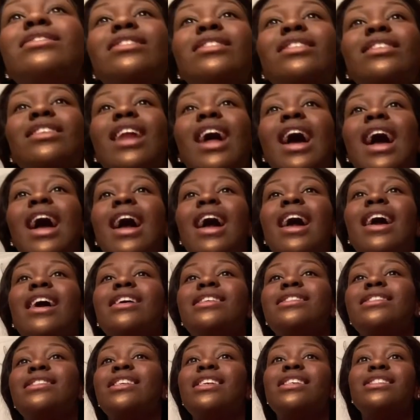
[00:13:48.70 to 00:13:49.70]
look
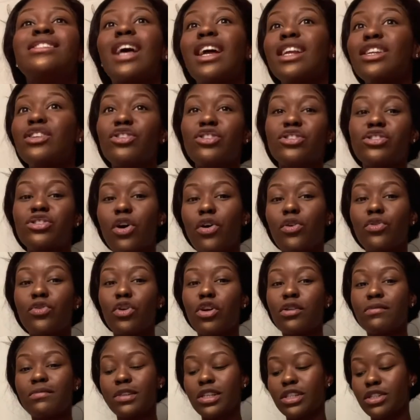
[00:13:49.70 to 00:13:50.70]
nice because I don't
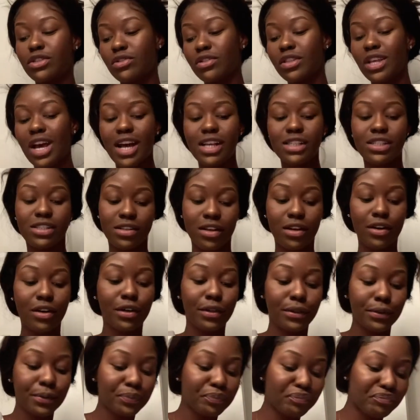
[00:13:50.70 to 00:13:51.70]
normally do that,
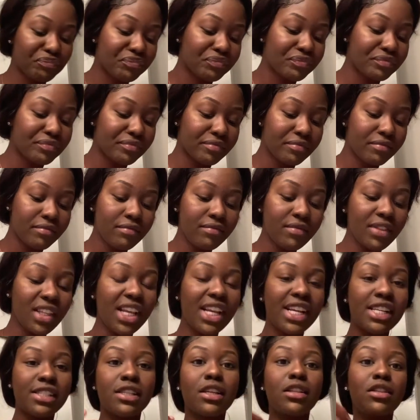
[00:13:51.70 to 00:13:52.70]
so
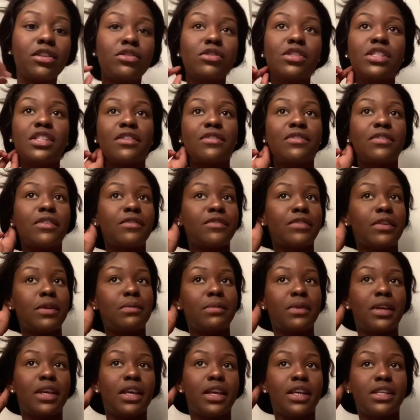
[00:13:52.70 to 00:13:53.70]
that's a little different for
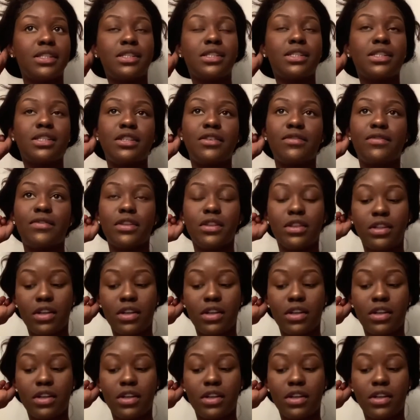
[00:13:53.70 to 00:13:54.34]
me. It's a different